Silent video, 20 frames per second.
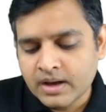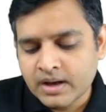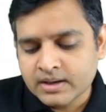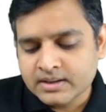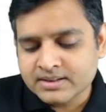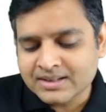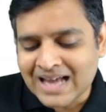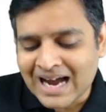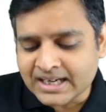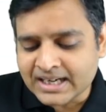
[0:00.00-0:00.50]

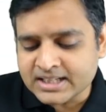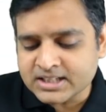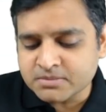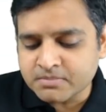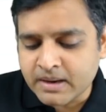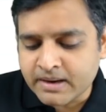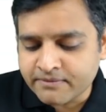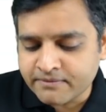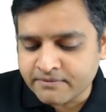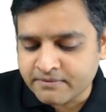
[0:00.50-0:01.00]
That is
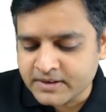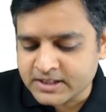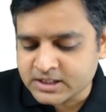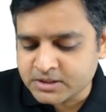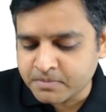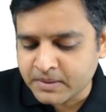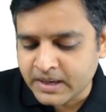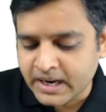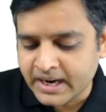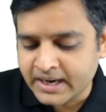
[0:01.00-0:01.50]
my
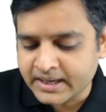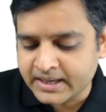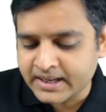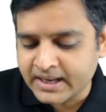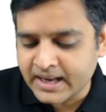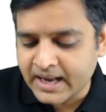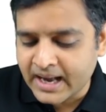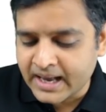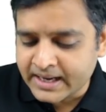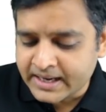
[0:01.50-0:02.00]
first
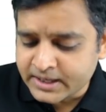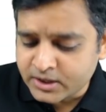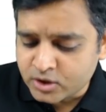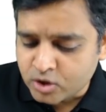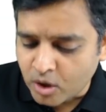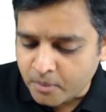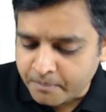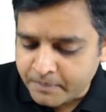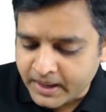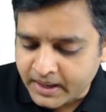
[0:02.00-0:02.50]
priority. Any
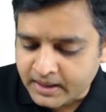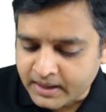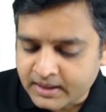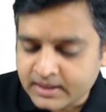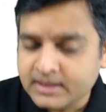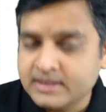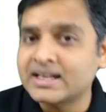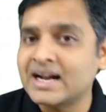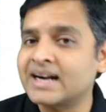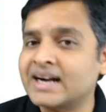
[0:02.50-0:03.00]
topic
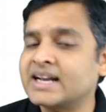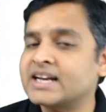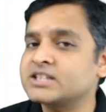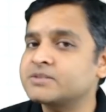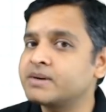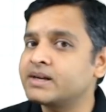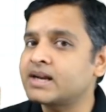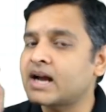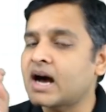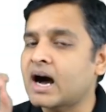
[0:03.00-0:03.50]
that has
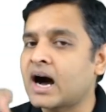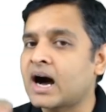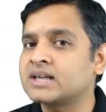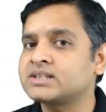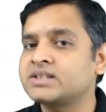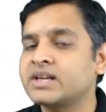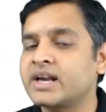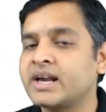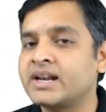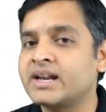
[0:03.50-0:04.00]
been
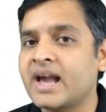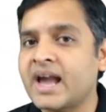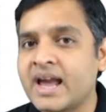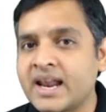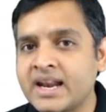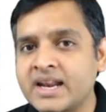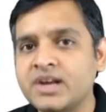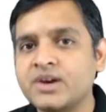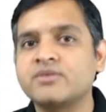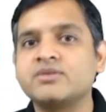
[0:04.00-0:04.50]
asked in
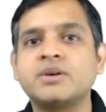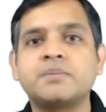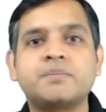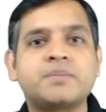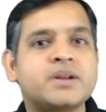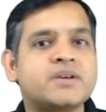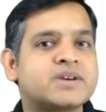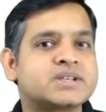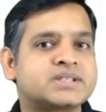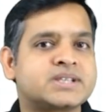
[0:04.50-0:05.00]
any of the
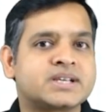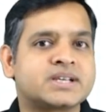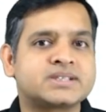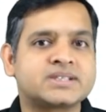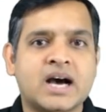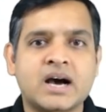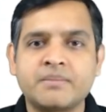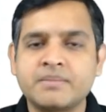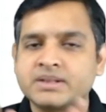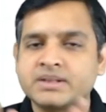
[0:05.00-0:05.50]
previous
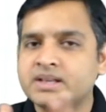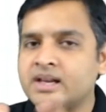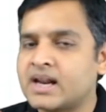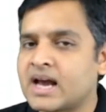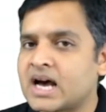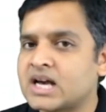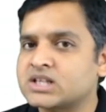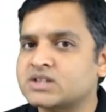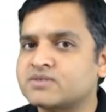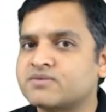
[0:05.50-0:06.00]
exam in the
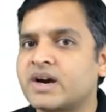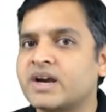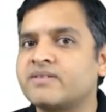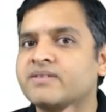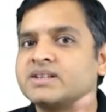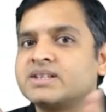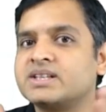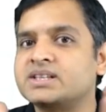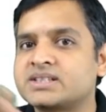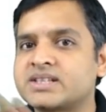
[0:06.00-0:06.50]
last 5
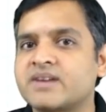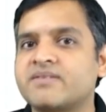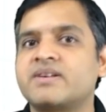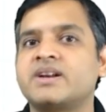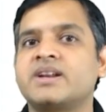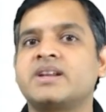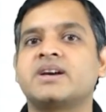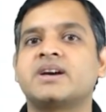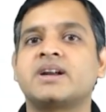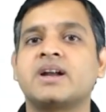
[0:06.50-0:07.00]
and the
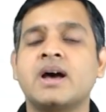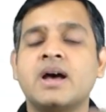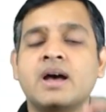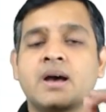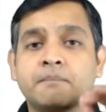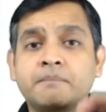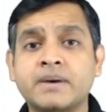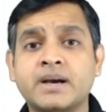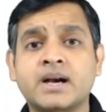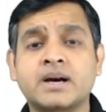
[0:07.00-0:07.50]
7 year
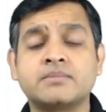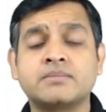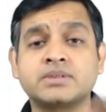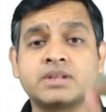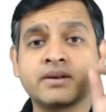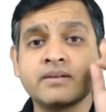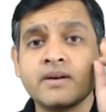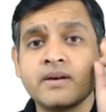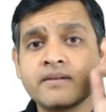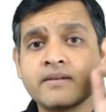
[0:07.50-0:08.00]
become
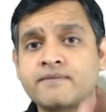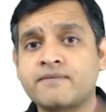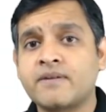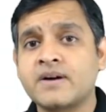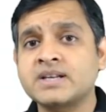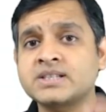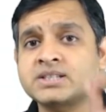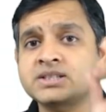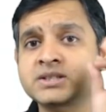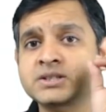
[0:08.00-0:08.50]
the
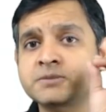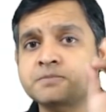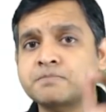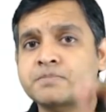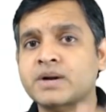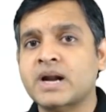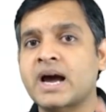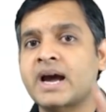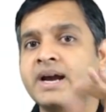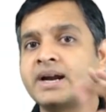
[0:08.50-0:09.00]
first
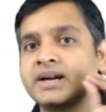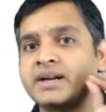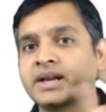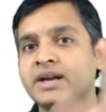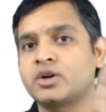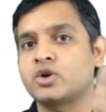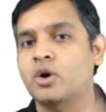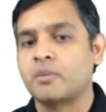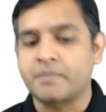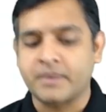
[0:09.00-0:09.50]

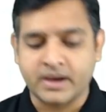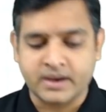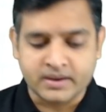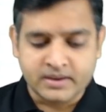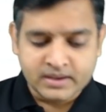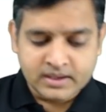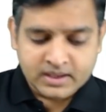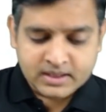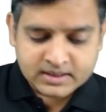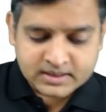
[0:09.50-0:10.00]
priority topic.
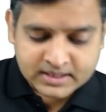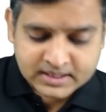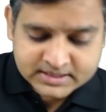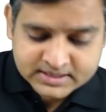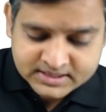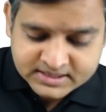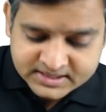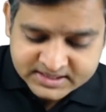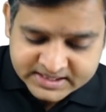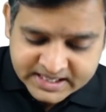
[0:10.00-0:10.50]
The
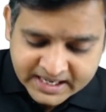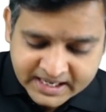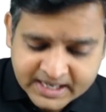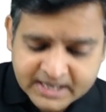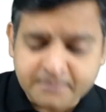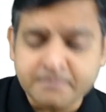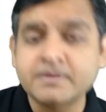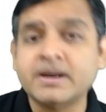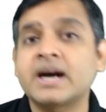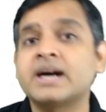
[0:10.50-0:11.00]

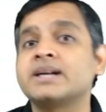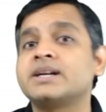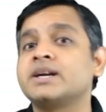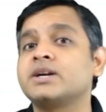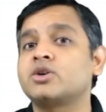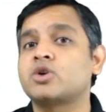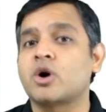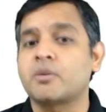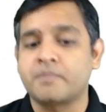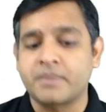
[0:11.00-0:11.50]
second
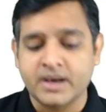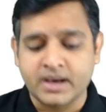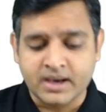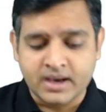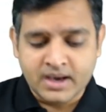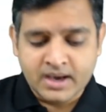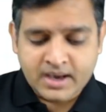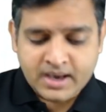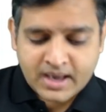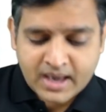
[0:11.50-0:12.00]
priority
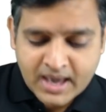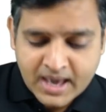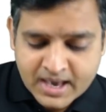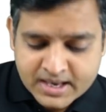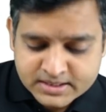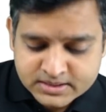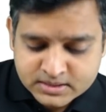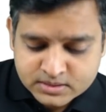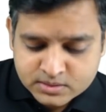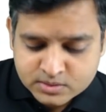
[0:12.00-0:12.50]
topic
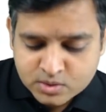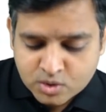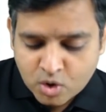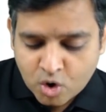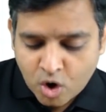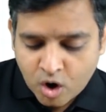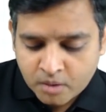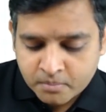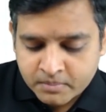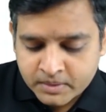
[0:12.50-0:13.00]
is
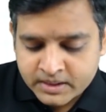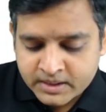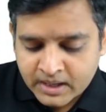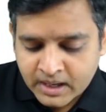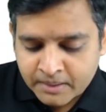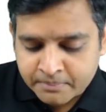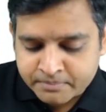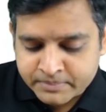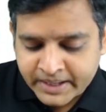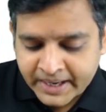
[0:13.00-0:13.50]
common
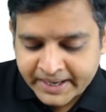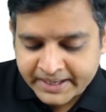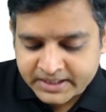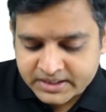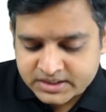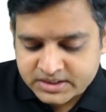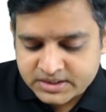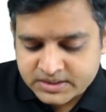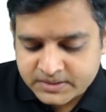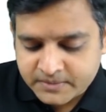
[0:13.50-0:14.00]

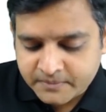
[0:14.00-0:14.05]
updates.